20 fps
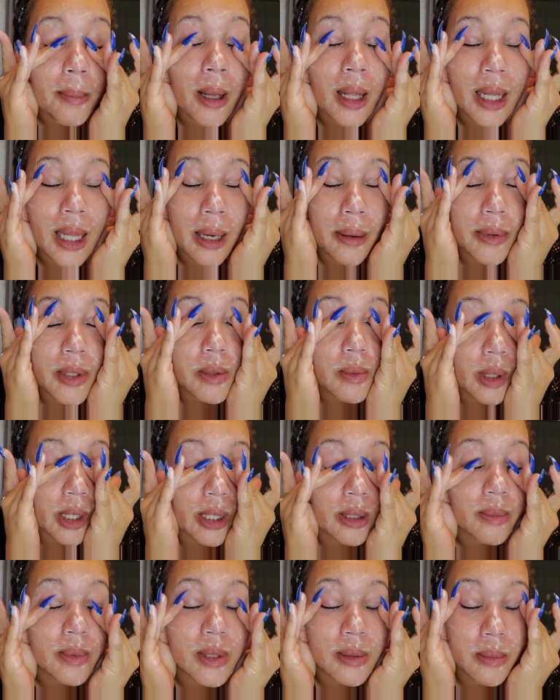All I was
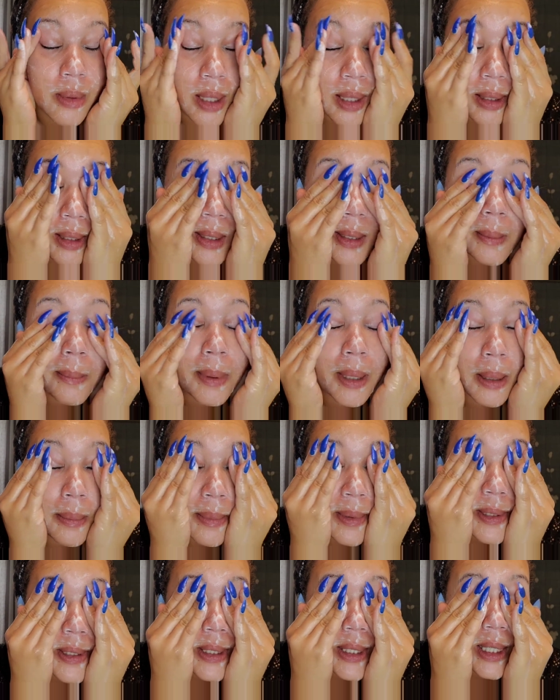wearing was a little bit of
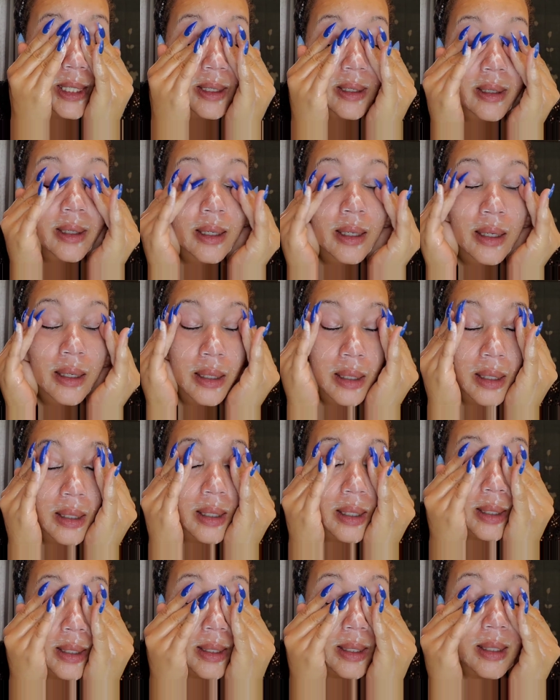mascara.
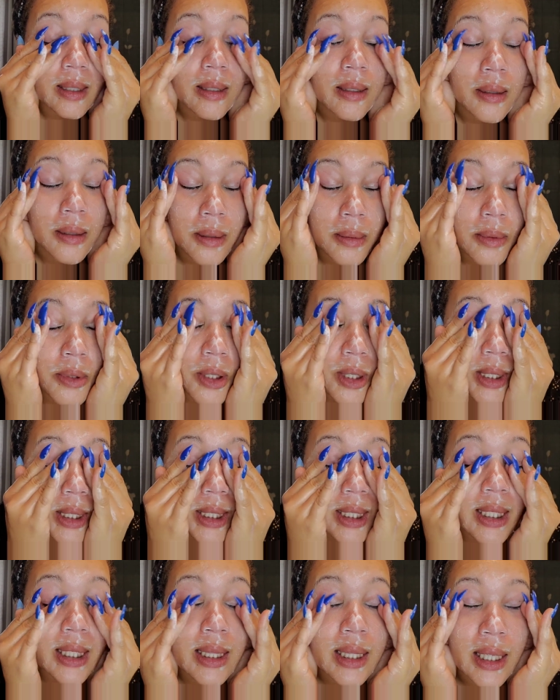I'm trying to
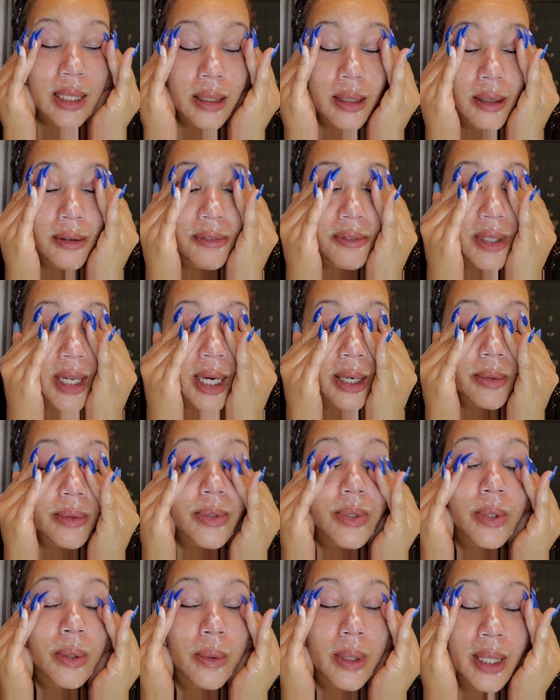get that off now
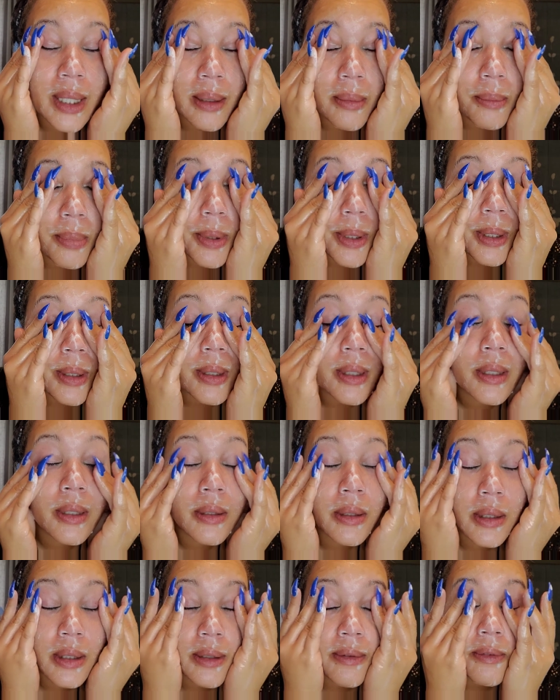so I can put a
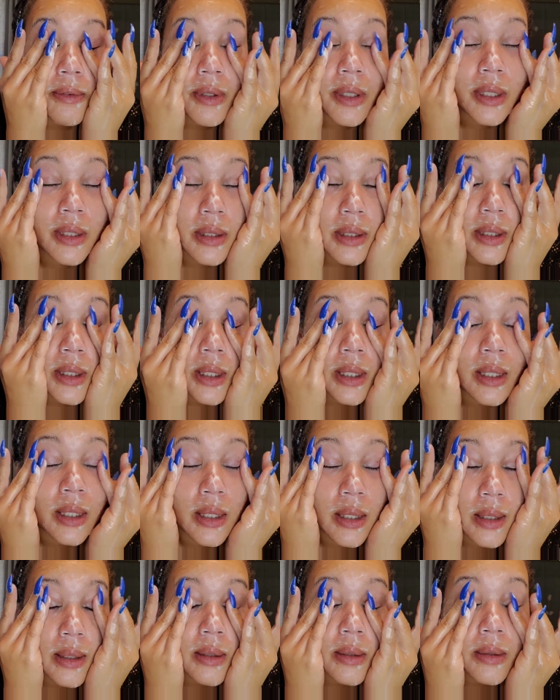little different,
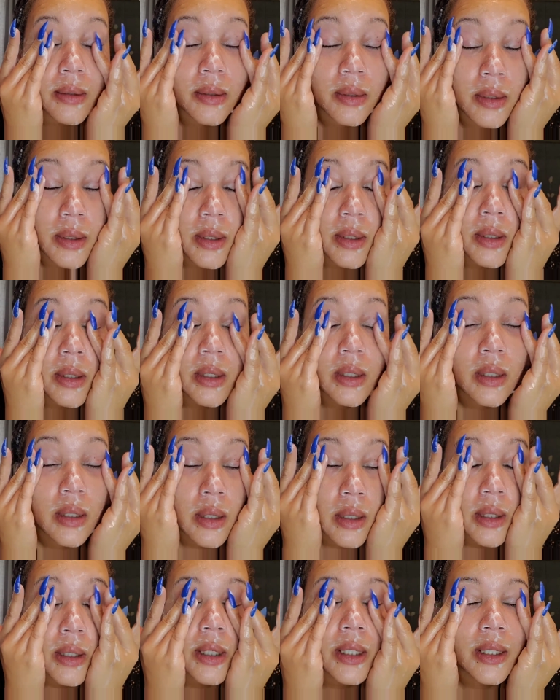
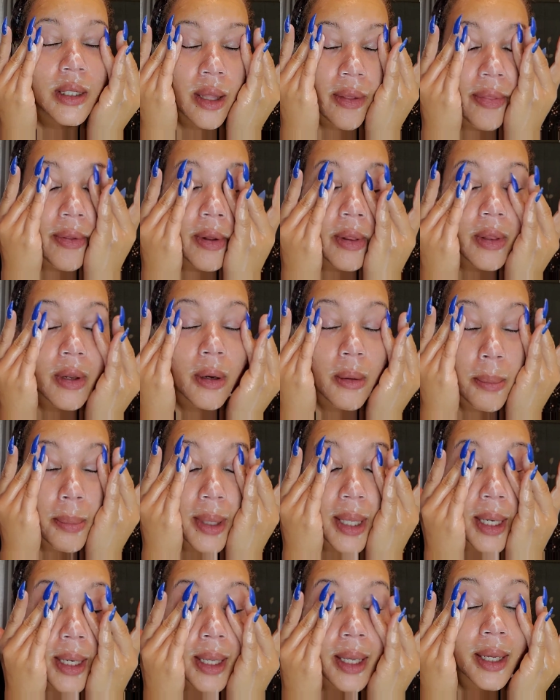or another little
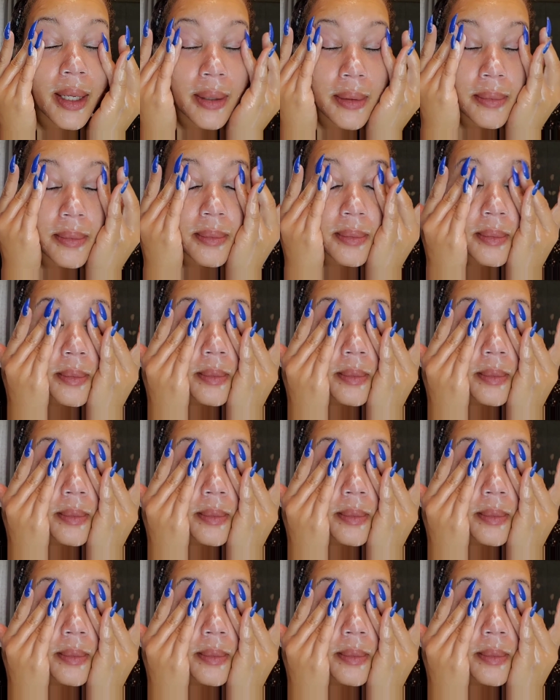bit on.